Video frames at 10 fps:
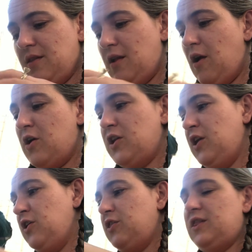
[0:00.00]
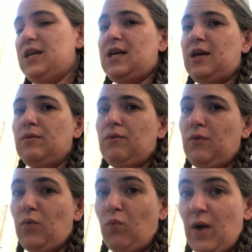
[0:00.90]
On the
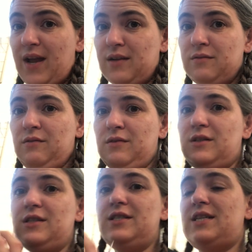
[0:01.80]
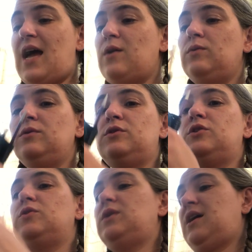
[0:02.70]
way down
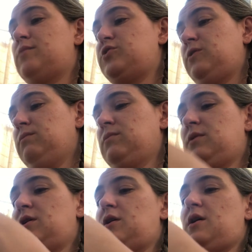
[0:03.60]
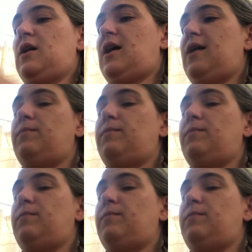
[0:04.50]
to New Hampshire, I